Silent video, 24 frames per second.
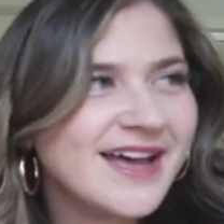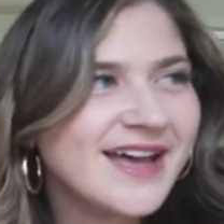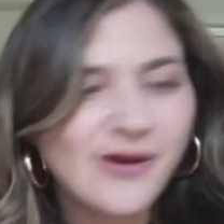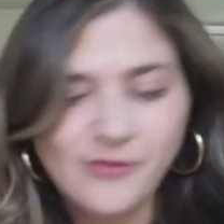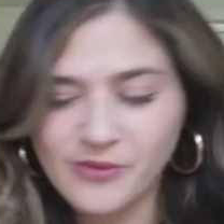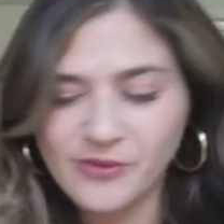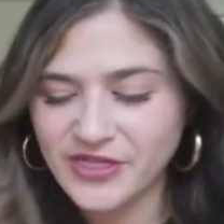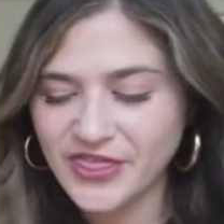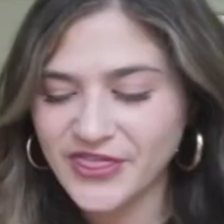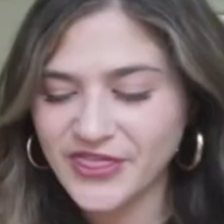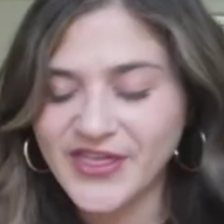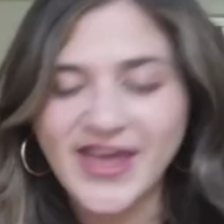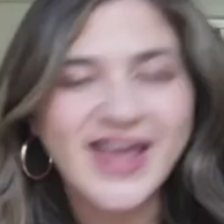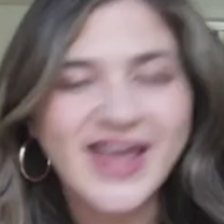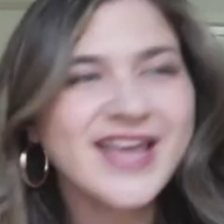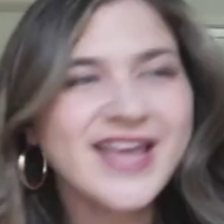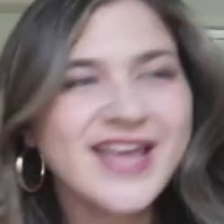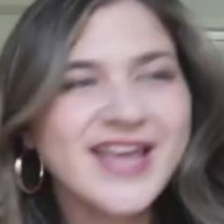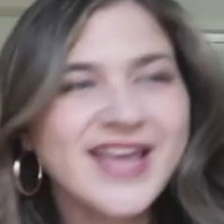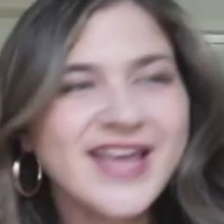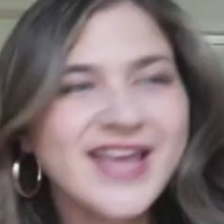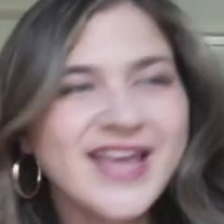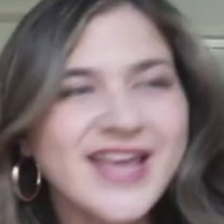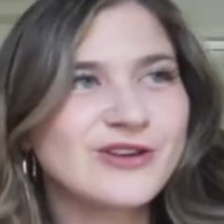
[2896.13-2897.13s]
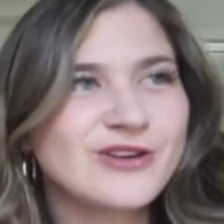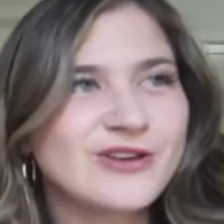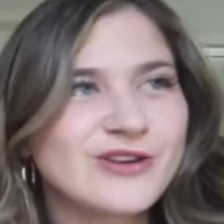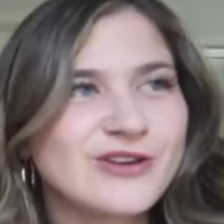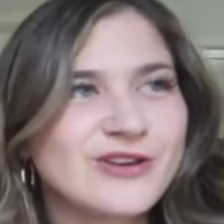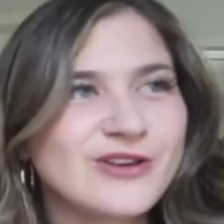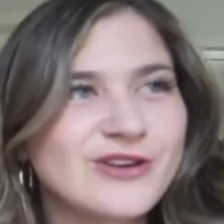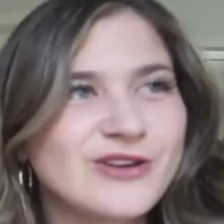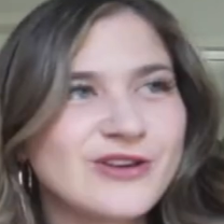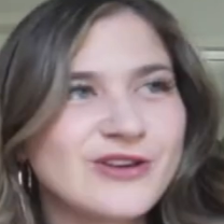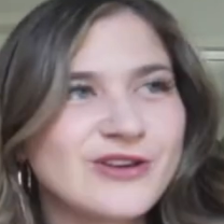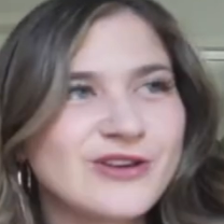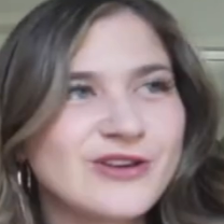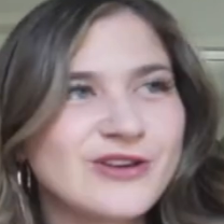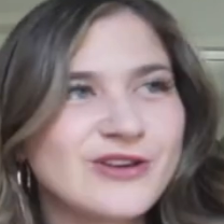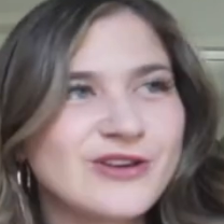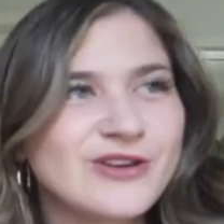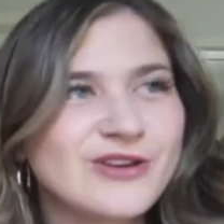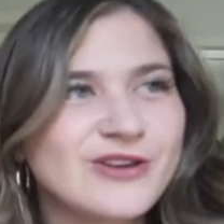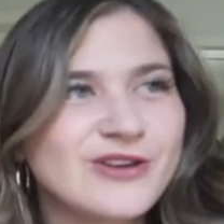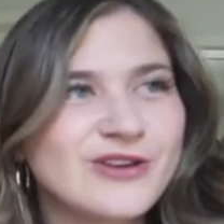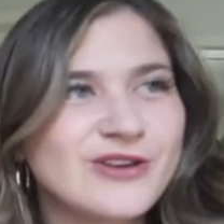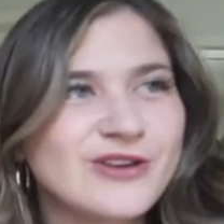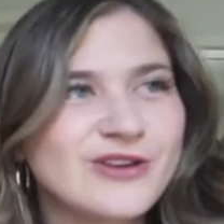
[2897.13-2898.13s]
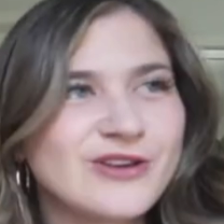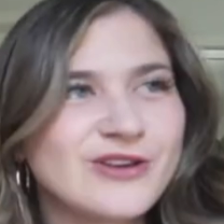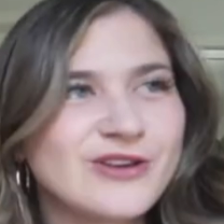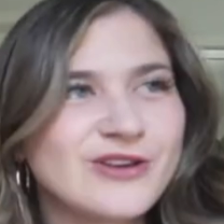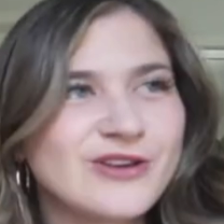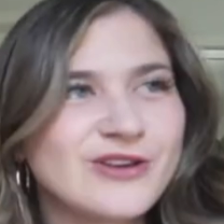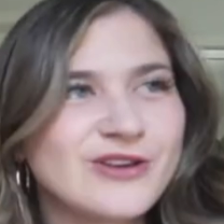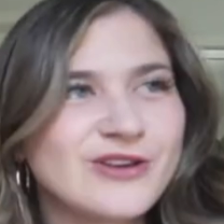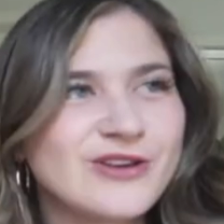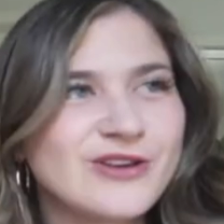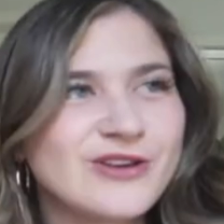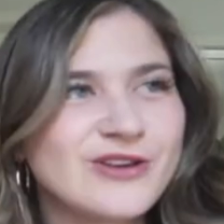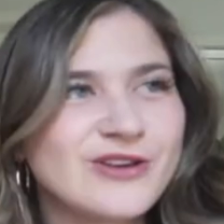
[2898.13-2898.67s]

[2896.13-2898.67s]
Well, thank you for being here with me.